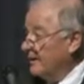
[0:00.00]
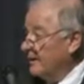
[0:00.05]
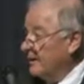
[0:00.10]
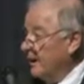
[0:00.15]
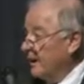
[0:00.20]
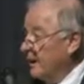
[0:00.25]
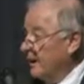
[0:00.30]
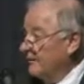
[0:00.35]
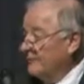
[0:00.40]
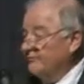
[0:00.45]

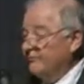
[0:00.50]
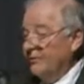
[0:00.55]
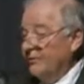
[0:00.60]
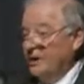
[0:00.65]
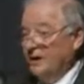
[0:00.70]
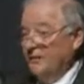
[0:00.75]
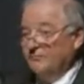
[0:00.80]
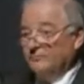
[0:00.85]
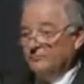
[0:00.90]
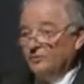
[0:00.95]

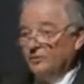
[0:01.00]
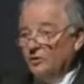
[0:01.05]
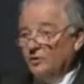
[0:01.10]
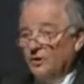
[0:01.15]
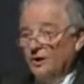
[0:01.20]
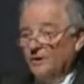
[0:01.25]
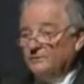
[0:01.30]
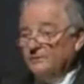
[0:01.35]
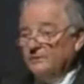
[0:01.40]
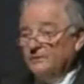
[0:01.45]
from
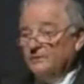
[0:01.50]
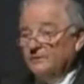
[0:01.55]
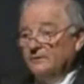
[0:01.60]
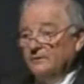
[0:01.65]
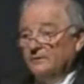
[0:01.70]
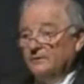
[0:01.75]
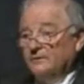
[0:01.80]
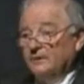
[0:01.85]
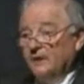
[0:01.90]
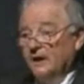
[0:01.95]
Europe
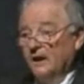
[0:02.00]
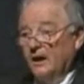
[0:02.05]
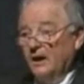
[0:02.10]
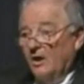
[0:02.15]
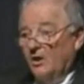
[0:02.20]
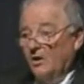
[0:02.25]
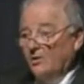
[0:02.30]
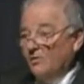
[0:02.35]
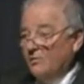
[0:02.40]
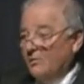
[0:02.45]

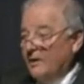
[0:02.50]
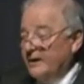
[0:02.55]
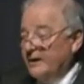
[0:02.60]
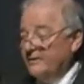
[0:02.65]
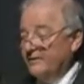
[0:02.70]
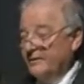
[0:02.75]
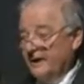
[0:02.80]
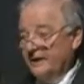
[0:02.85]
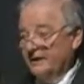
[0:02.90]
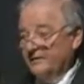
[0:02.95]
all the way
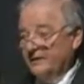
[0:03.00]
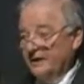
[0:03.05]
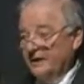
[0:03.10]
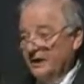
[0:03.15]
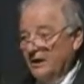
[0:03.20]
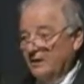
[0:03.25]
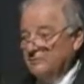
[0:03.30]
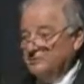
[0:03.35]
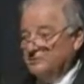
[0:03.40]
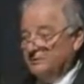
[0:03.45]
to the
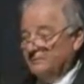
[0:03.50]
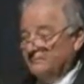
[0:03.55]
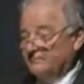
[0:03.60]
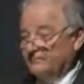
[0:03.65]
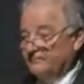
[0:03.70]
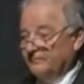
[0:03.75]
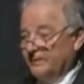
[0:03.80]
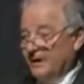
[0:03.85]
Indian Ocean?